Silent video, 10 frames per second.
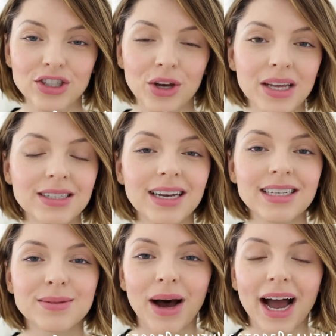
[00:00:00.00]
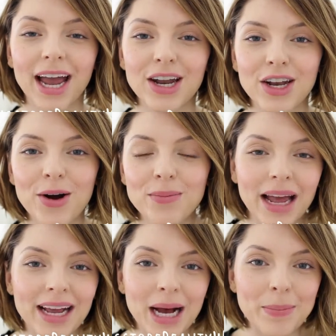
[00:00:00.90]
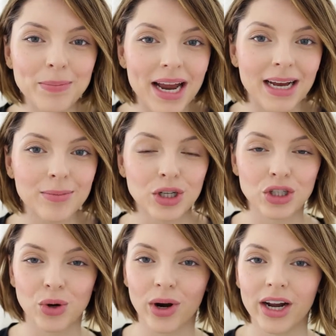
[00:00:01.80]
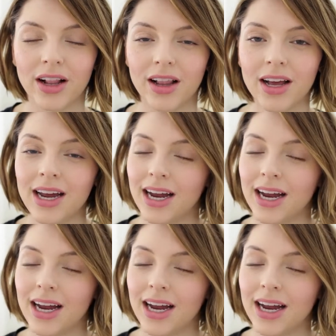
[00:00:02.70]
So this is my no makeup tutorial.